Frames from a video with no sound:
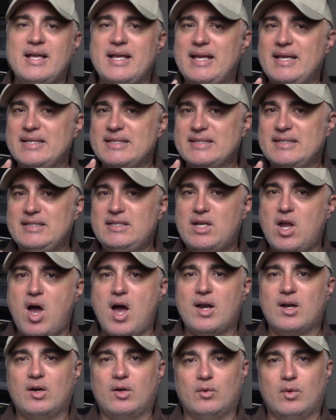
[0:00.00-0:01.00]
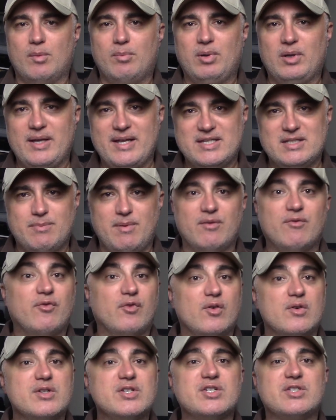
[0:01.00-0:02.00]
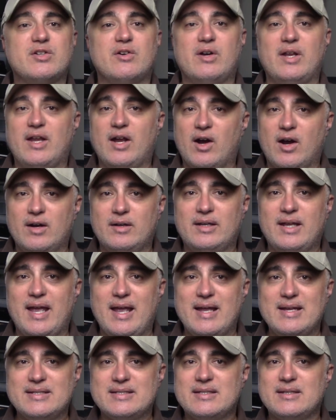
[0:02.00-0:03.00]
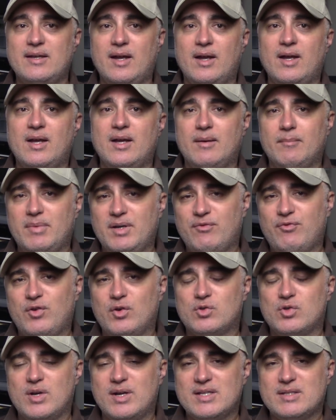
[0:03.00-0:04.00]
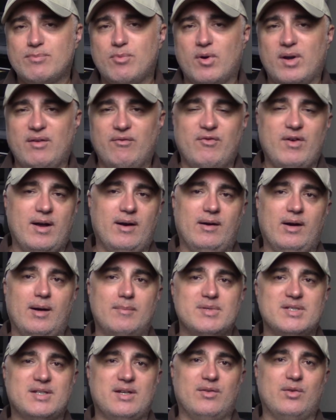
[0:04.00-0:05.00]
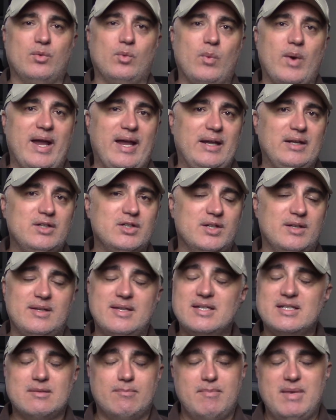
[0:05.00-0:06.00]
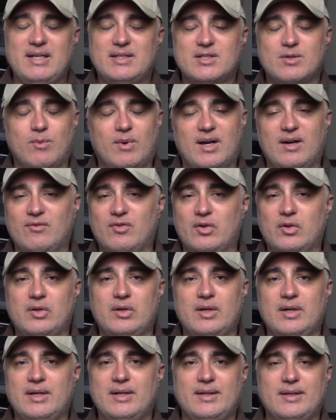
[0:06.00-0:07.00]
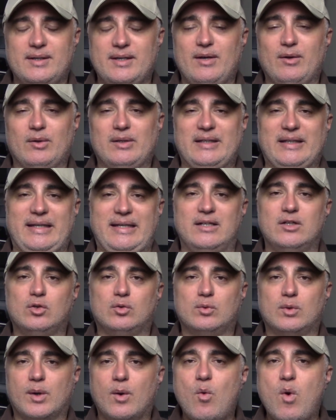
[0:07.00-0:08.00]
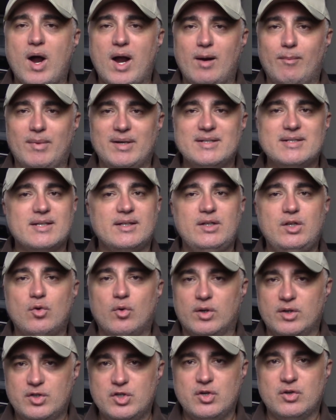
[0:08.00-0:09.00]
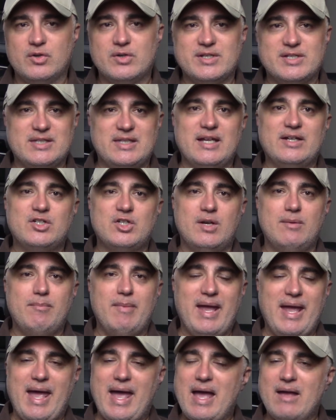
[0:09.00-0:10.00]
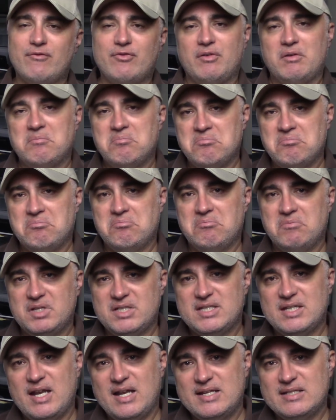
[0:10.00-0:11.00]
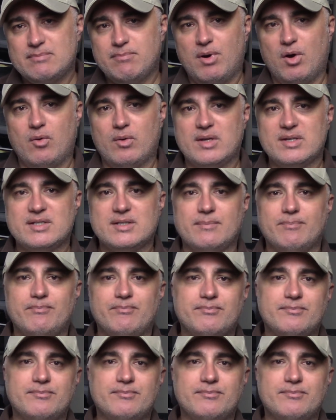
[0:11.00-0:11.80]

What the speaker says: is not a replacement for a sturdy hard case, but if you're transporting firearms to the range and this meets whatever, you know, legal requirements that your jurisdiction may have, it's a nice bonus.